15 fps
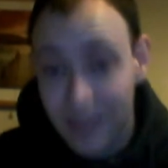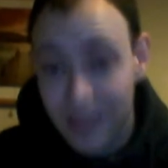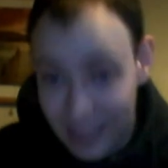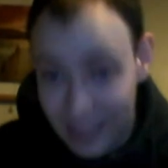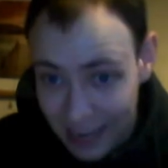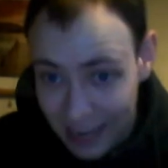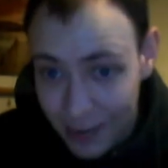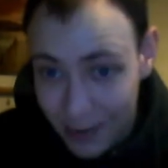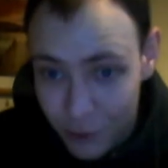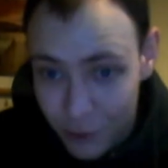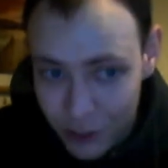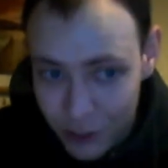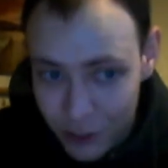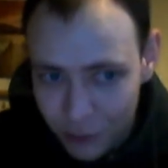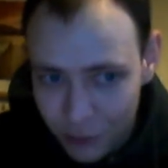guy who the
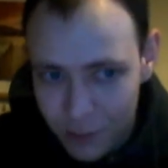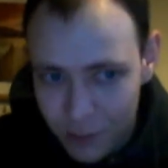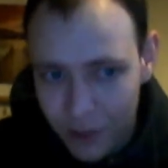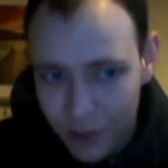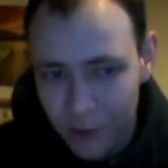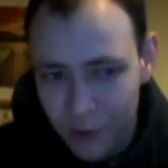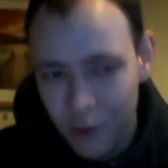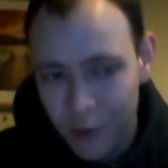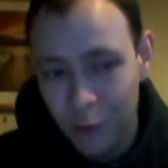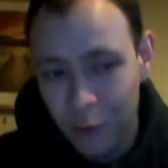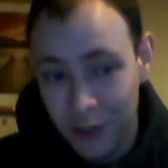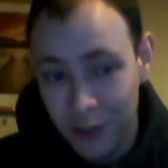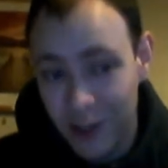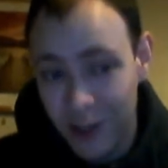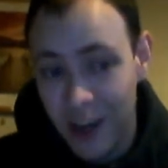song was about,
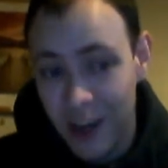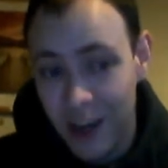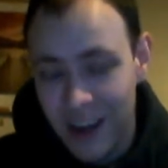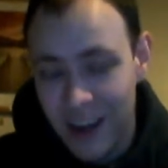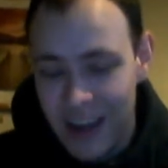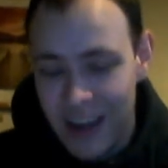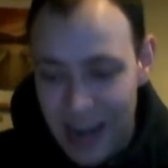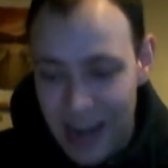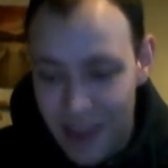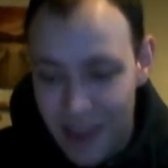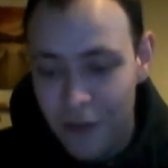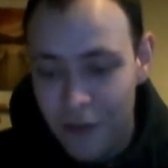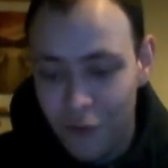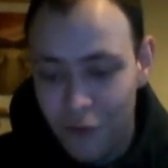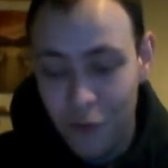was there in the
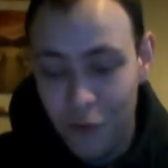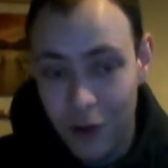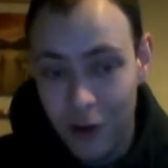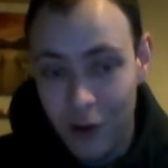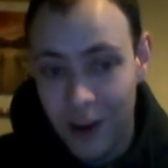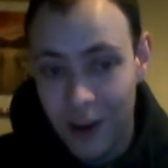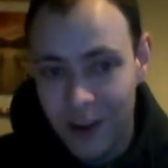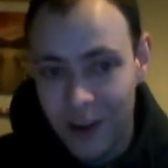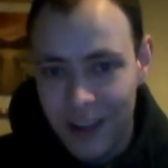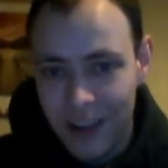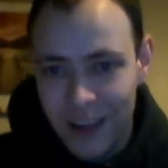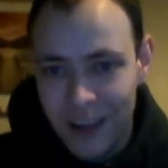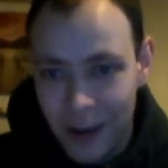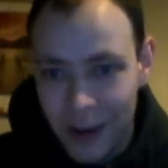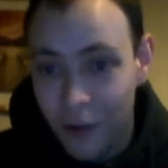front row
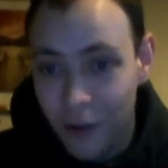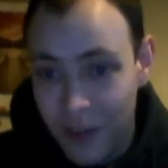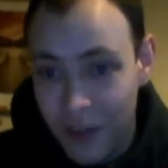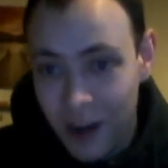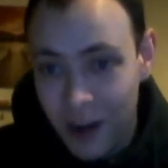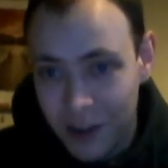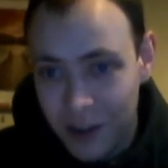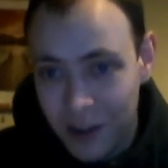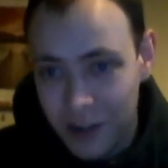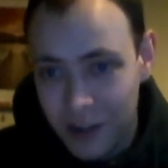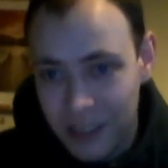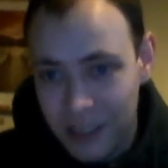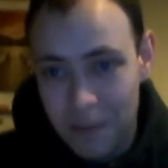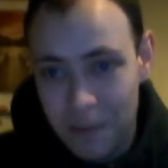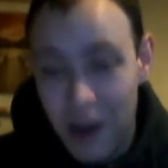of the audience,
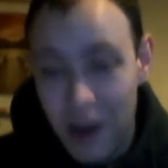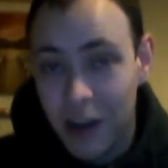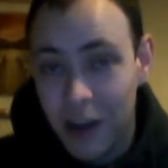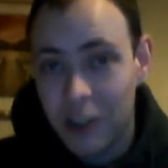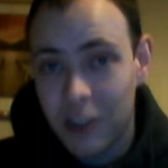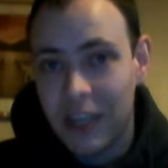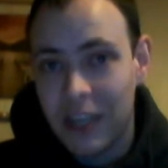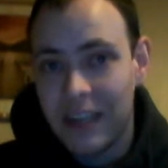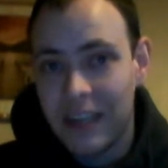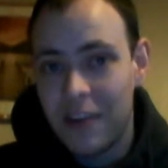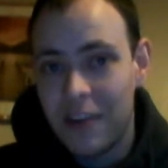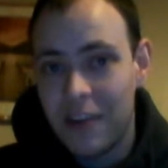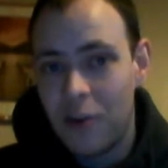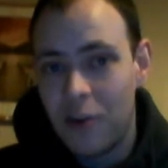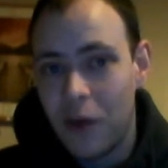and Mert Kozolek
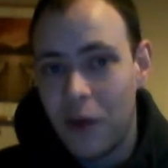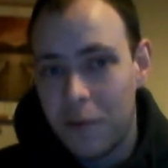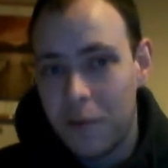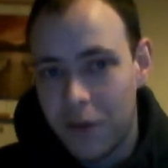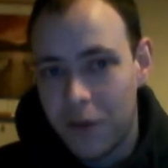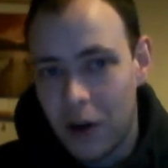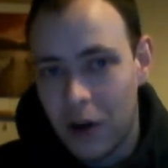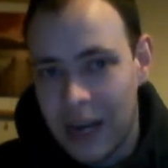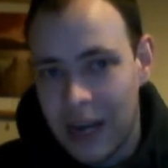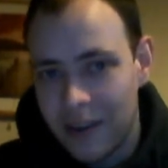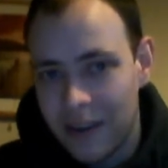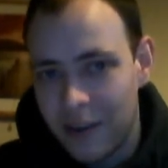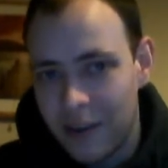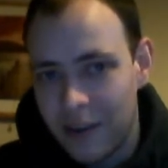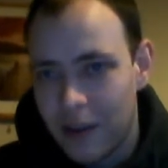didn't know it
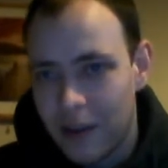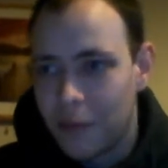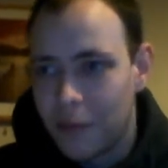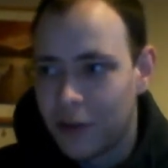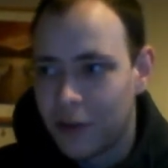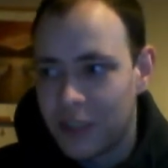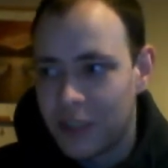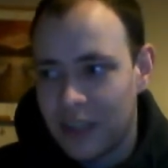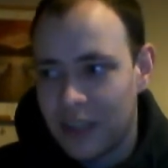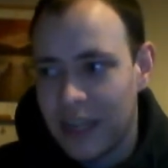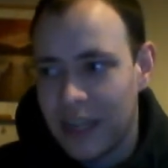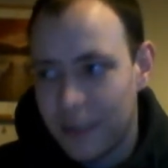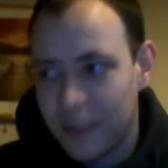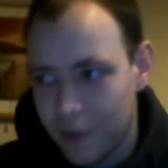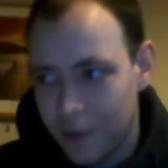beforehand, but obviously
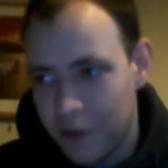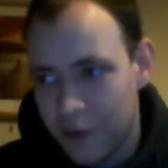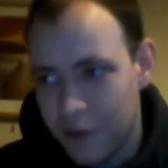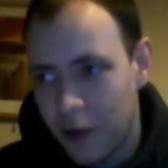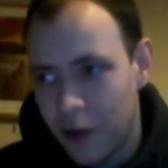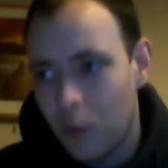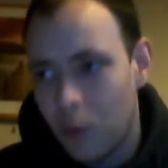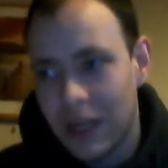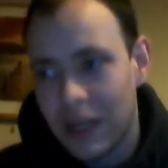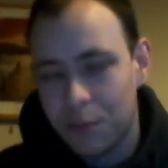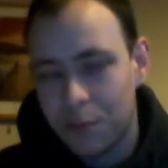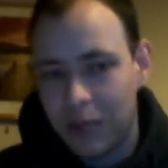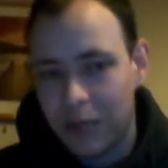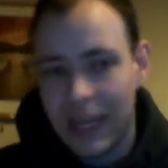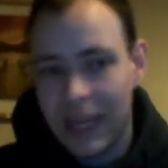he found out whilst
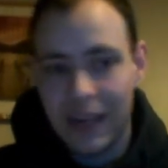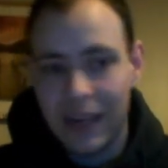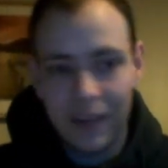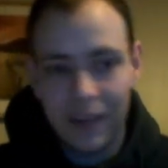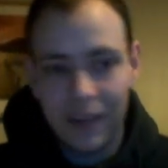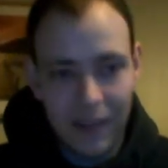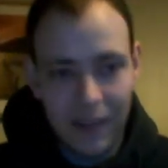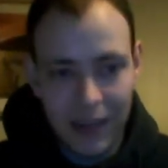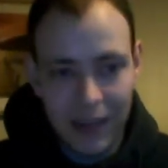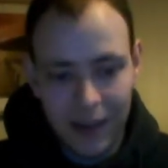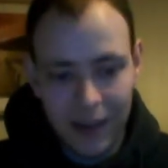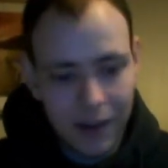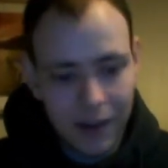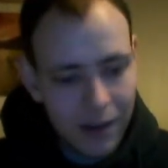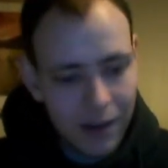playing the
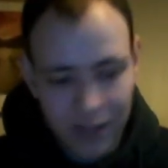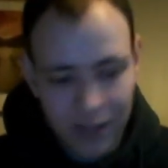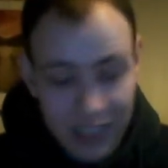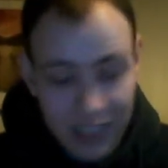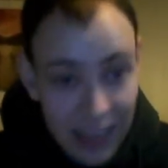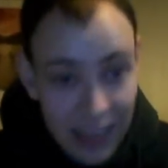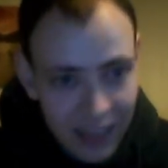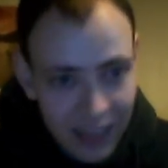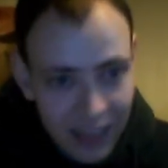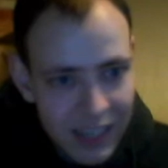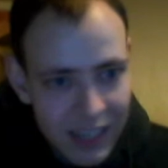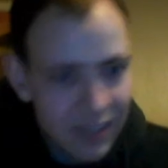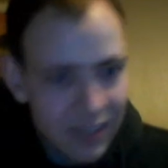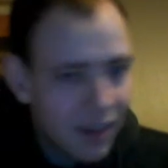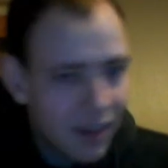set
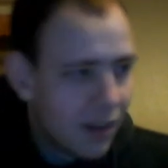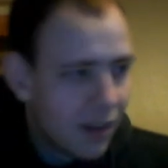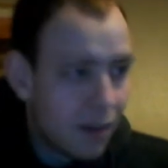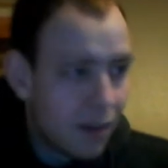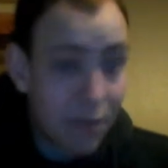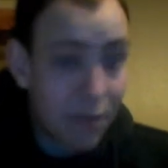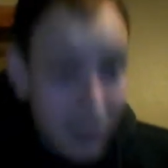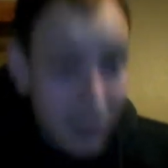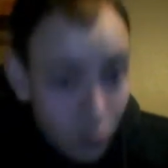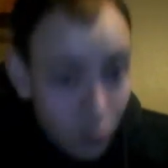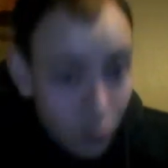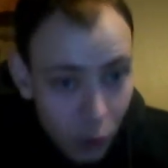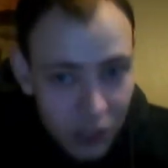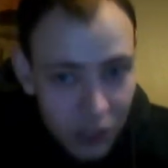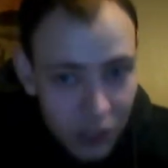list, and Michael
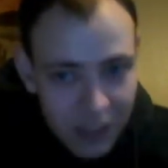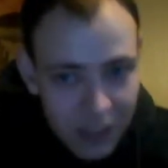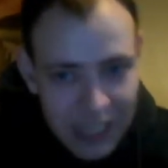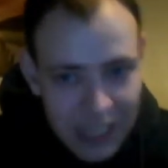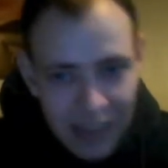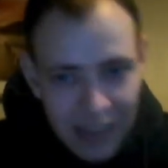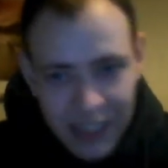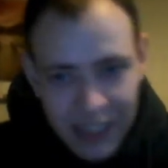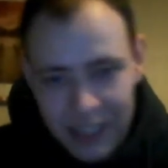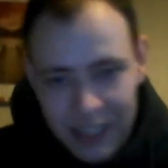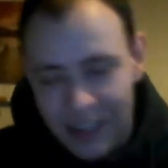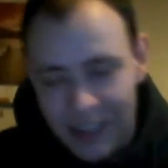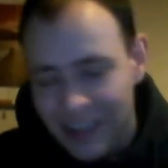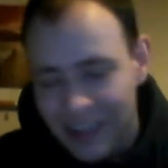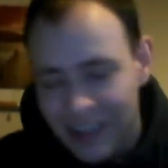was on the set list,
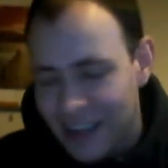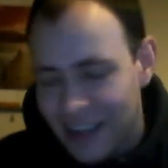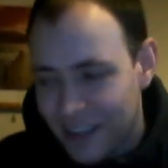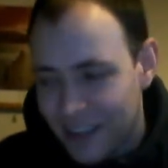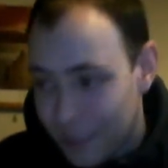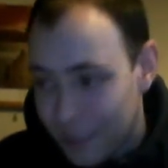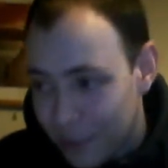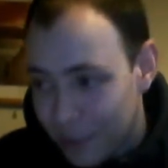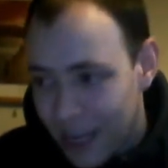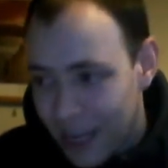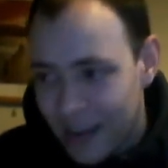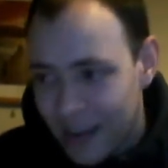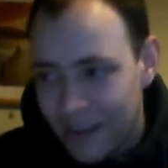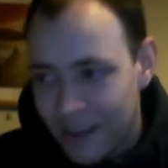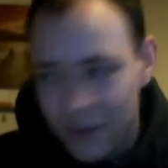and then he played
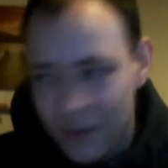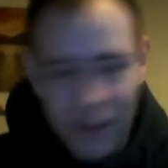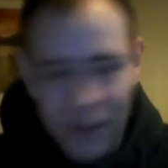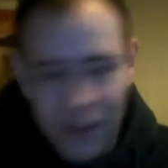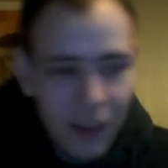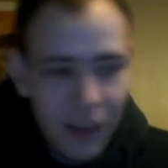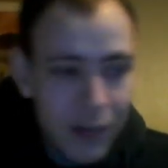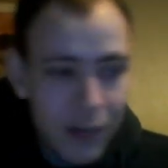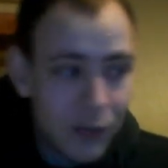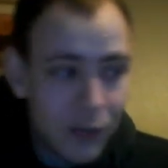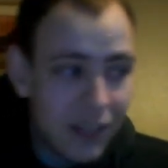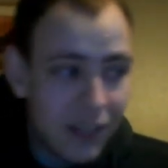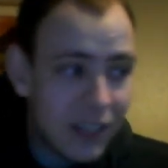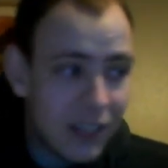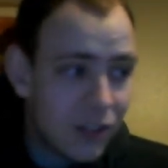it. And the lyrics, when you
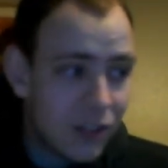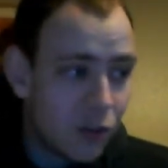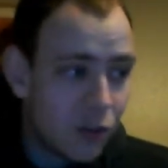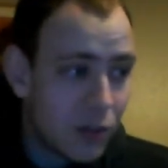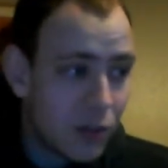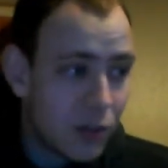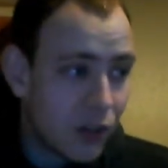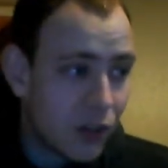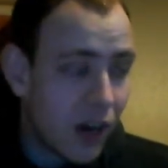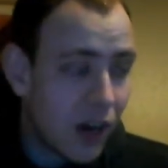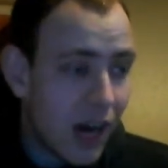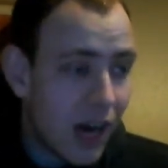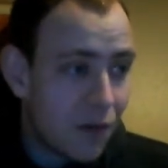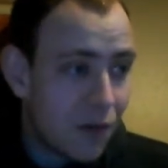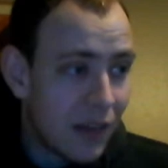listen to them, are so
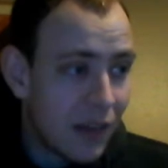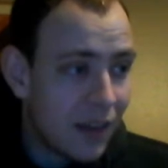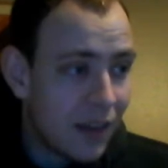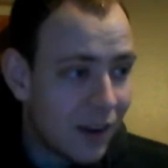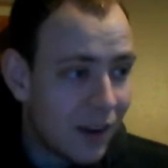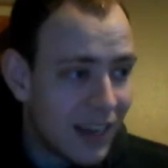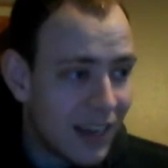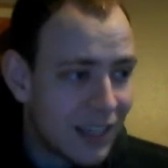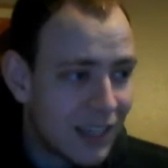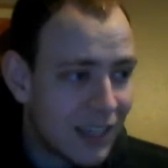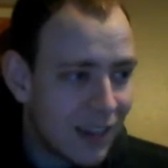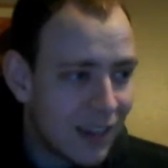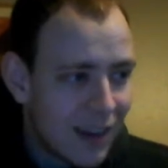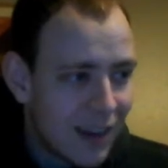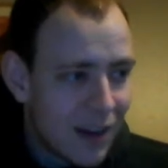heartfelt and honest
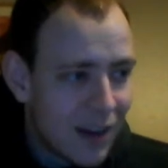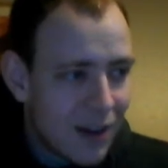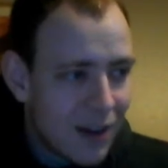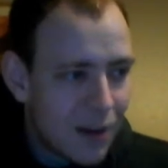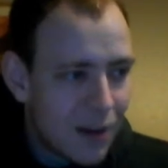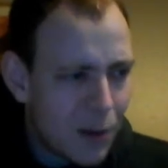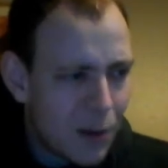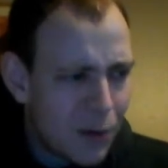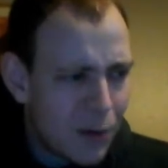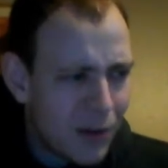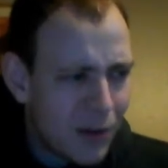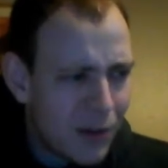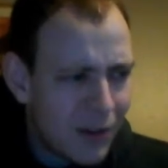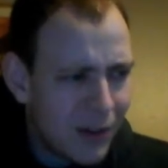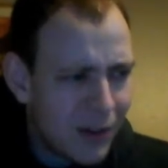about
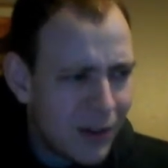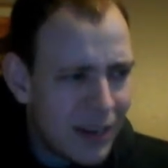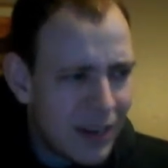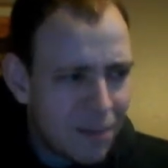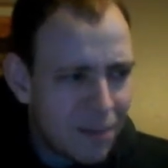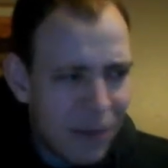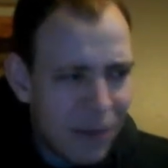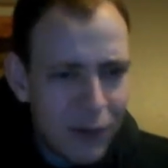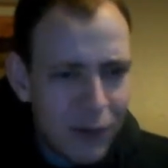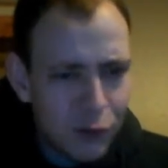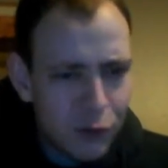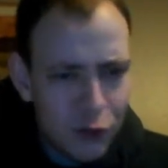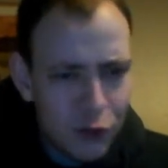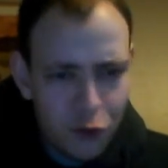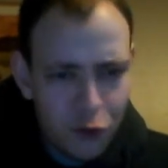
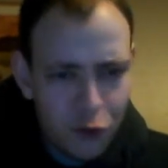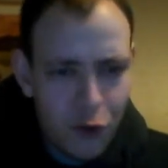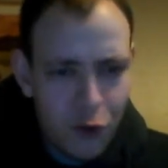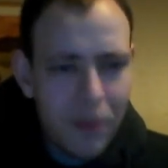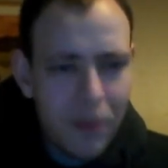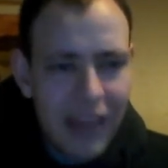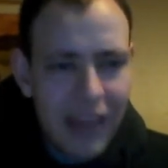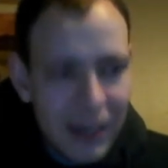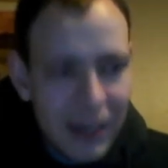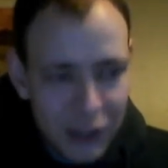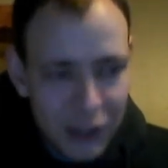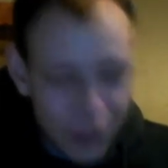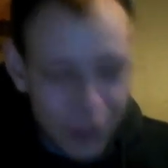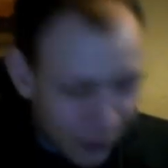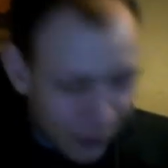Michael's triple X
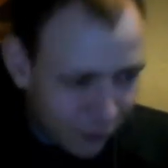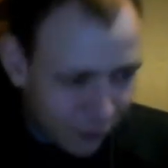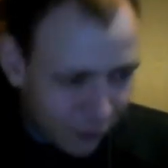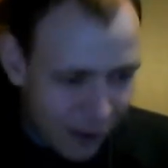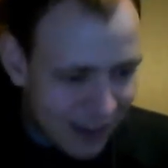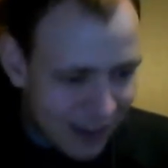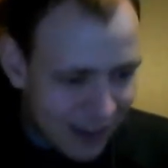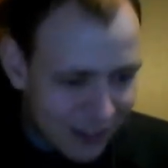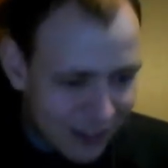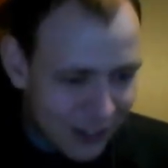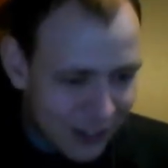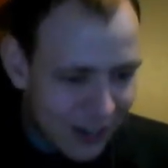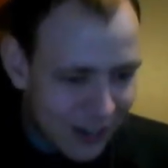girlfriends,